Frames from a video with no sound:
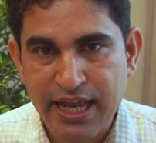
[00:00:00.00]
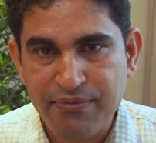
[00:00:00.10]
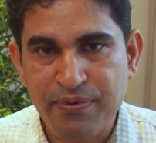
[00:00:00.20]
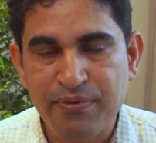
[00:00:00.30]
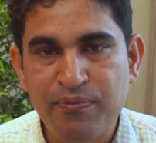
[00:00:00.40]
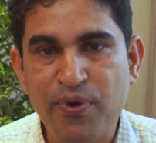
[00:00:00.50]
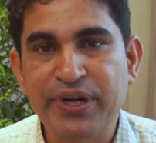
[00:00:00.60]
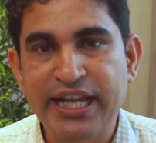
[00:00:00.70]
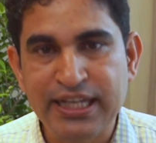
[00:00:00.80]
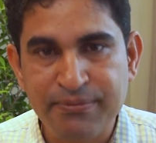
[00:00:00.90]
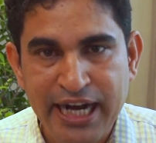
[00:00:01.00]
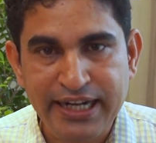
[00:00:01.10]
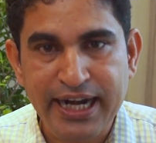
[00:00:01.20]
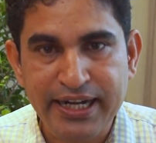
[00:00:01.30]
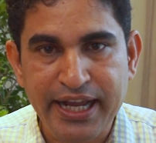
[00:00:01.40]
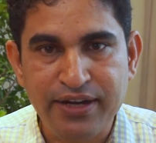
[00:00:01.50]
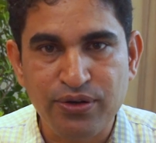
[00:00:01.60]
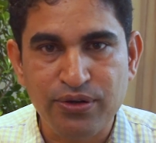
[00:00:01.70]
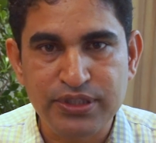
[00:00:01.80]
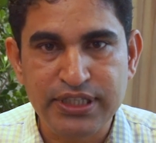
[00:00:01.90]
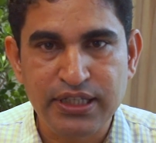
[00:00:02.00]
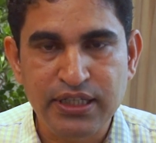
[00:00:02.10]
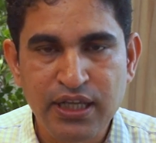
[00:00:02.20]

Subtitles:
lab for gallium nitride technology.